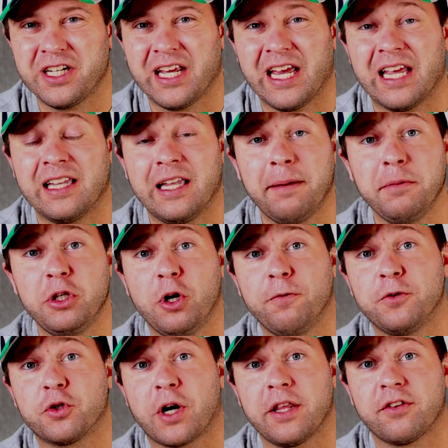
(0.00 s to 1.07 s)
And let me know if
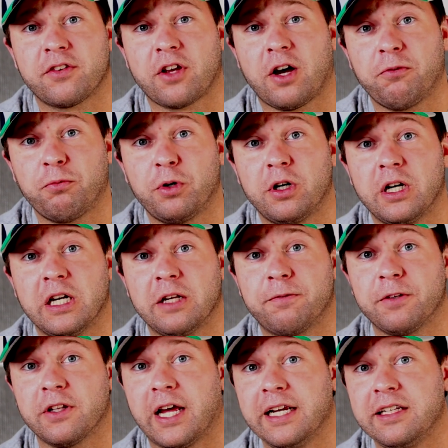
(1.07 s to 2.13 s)
you tried the software and if
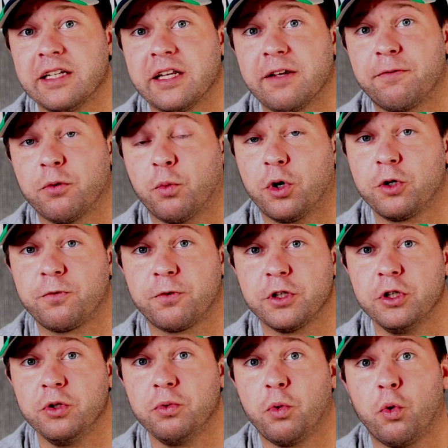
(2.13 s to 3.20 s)
you liked it, if it worked for
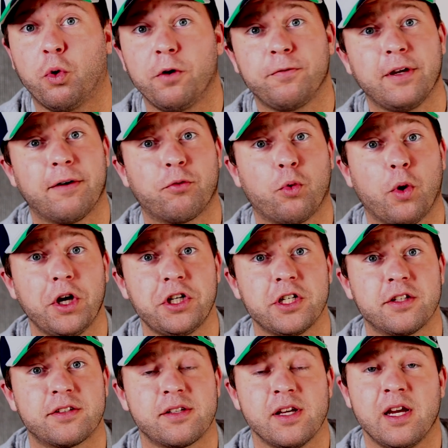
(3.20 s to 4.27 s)
you, or if you have
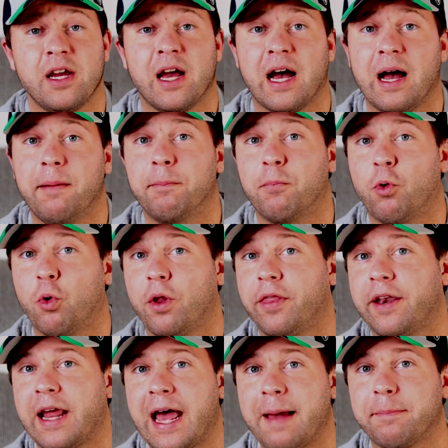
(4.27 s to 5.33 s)
questions. I'm more
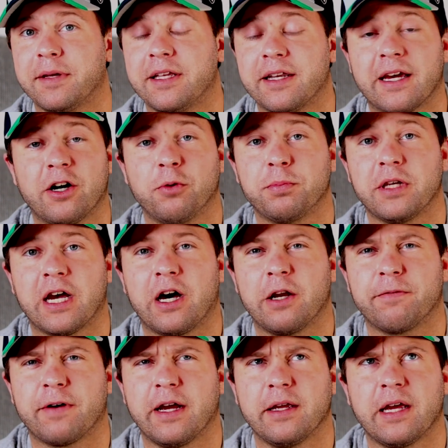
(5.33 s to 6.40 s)
than happy to help you out
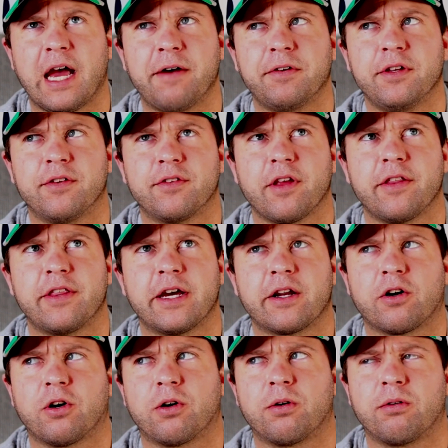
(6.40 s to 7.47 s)
if I haven't said that
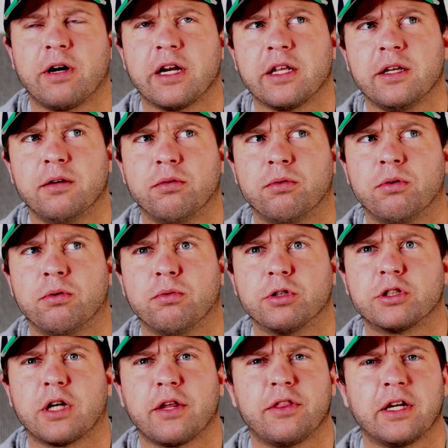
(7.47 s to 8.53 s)
already,
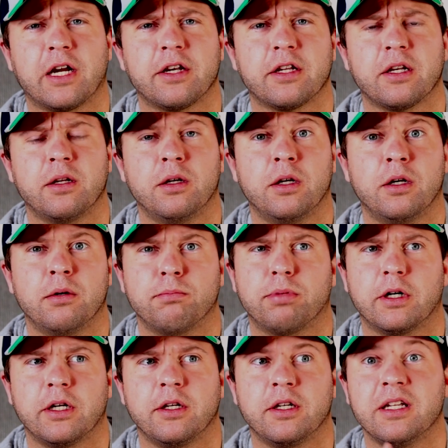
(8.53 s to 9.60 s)
which I think I did.
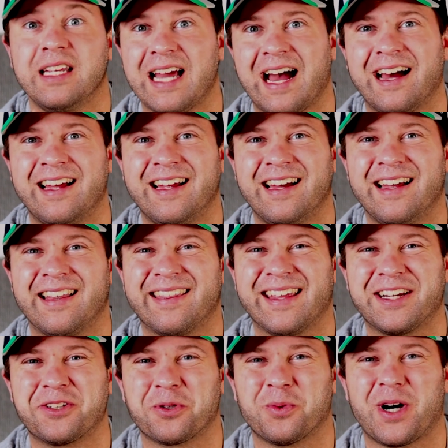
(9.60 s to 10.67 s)
But yeah,
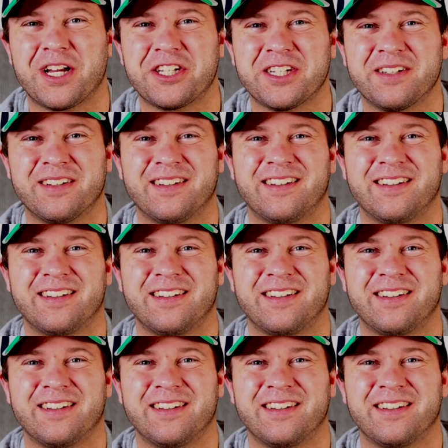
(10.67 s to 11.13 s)
thanks for watching.